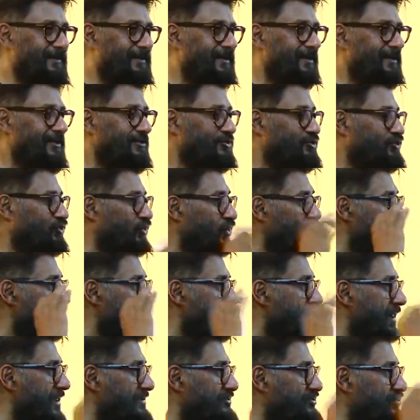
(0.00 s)
So
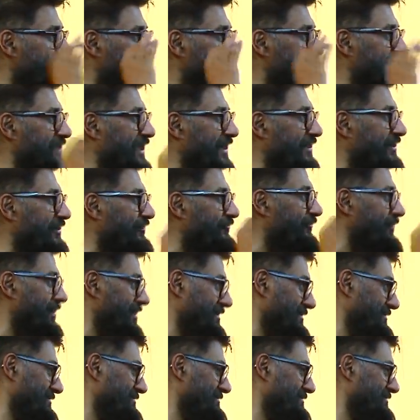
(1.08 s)
much of
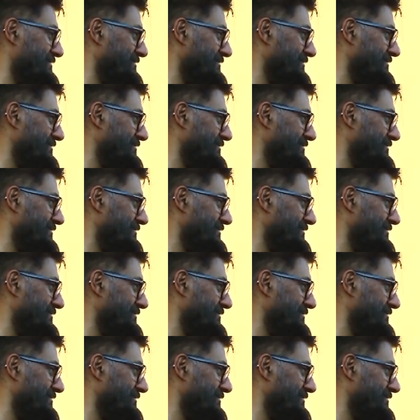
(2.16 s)
sacrifice